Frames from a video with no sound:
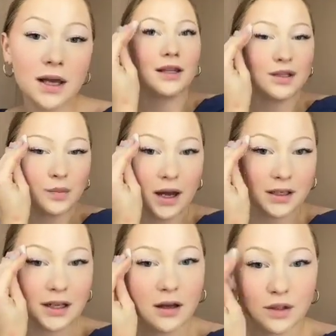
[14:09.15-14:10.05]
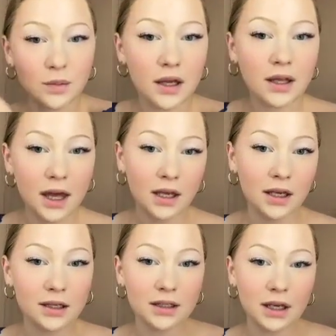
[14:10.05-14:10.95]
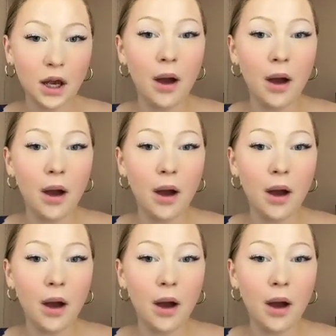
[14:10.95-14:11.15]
This man tells me that he is like